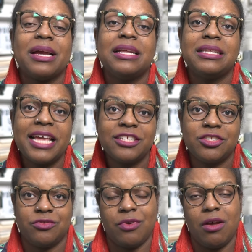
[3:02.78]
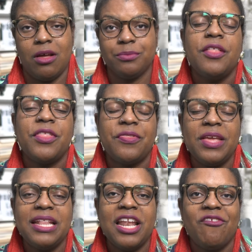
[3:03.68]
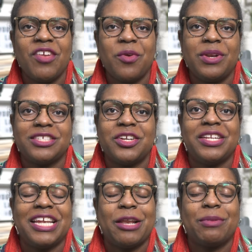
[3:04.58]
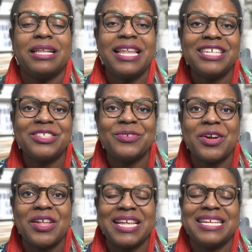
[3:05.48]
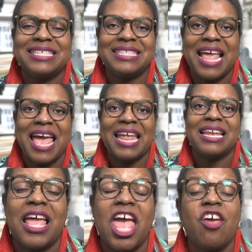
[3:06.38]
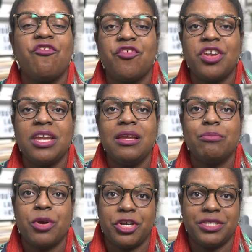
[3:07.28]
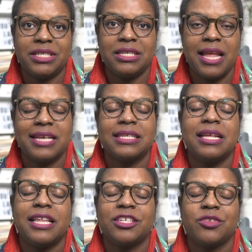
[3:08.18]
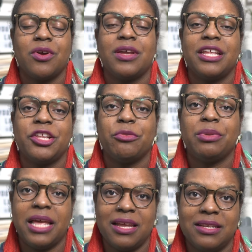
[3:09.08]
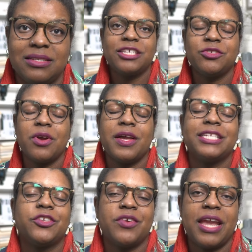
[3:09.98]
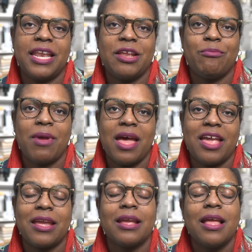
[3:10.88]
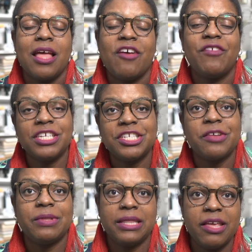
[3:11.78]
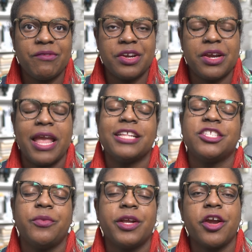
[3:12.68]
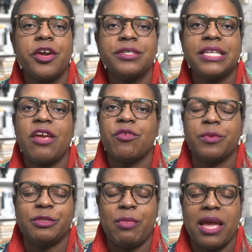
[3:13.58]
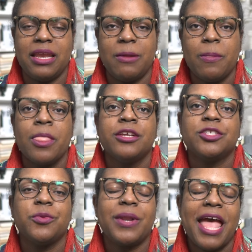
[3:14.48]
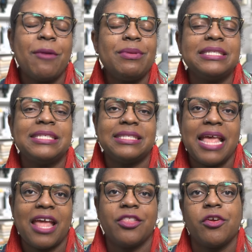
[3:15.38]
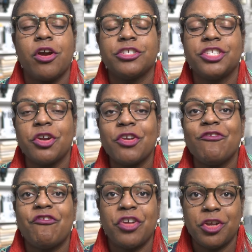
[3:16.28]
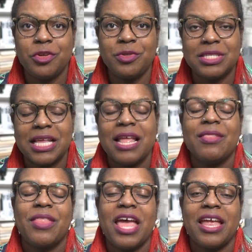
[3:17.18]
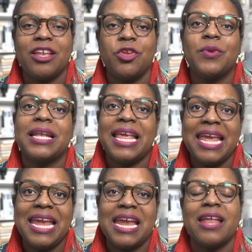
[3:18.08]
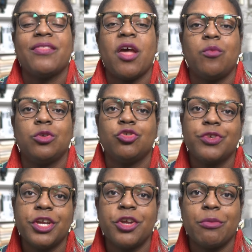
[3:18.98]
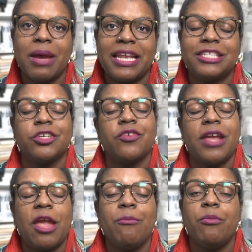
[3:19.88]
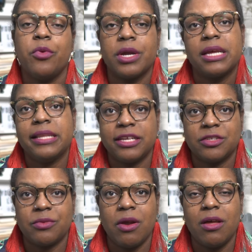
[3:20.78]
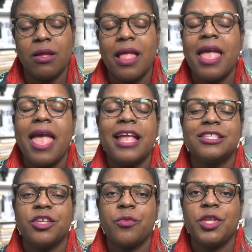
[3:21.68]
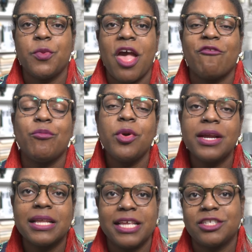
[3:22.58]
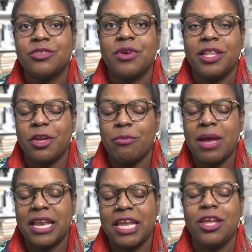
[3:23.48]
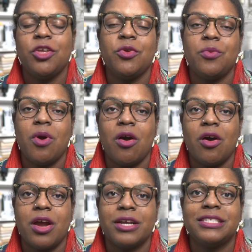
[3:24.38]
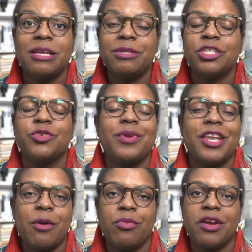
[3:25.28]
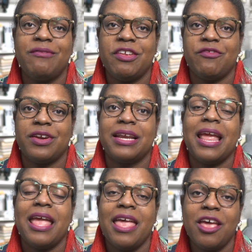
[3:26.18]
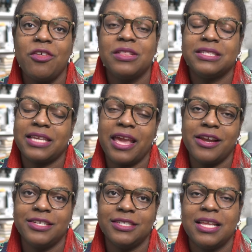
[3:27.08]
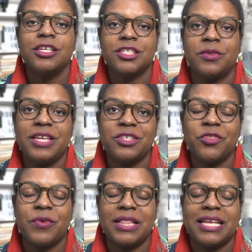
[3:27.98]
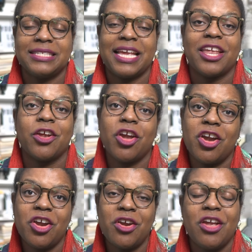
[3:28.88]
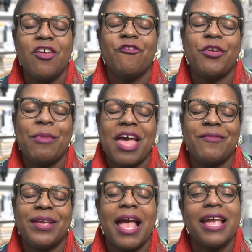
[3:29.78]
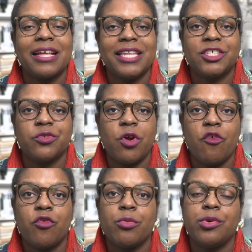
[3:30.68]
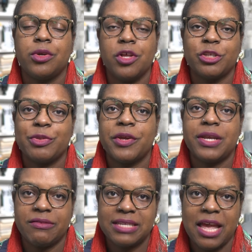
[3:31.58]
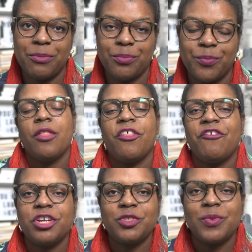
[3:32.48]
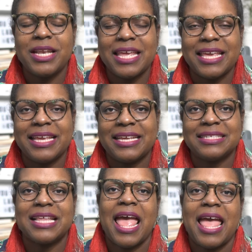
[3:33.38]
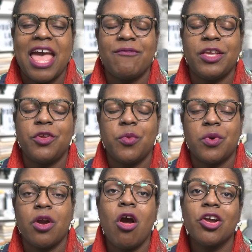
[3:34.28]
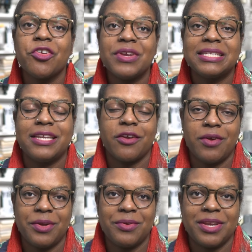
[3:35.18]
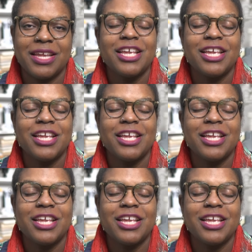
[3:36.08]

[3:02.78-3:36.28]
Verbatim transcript: cholesterol. The thing that I found when I started looking up cholesterol is that every person has cholesterol in their blood. Cholesterol is created by a function of the liver and so it occurs in everyone's body. So what happens is that there are certain foods that you can eat that will trigger your body to create more cholesterol. And so when you have more cholesterol in your body, you are subject to a number of different health scares. So these are three things that can occur from having high cholesterol for a prolonged period of time. The first one is having your arteries narrowed.